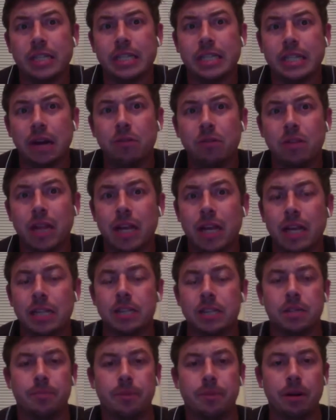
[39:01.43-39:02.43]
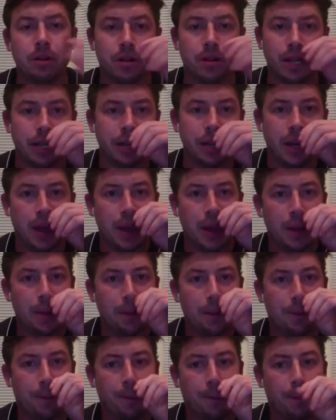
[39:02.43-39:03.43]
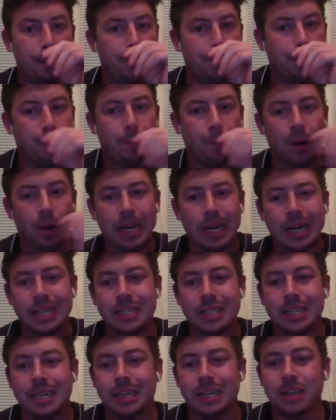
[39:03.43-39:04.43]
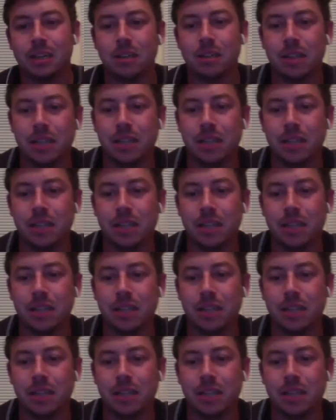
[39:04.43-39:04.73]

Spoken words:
doubt that his ability. But is he a